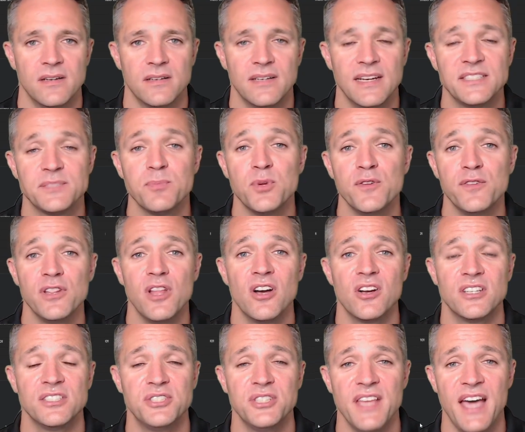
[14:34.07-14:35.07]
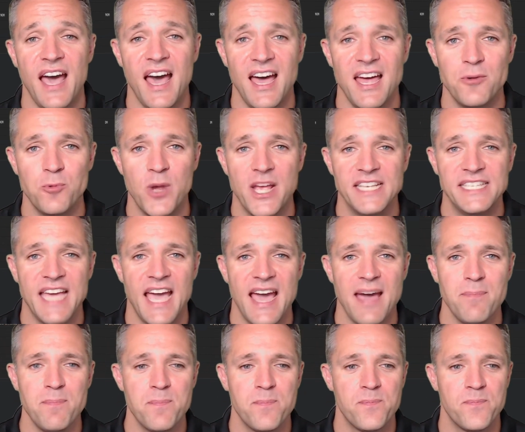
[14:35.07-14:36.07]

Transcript: Let's move along onto the Hardware tab.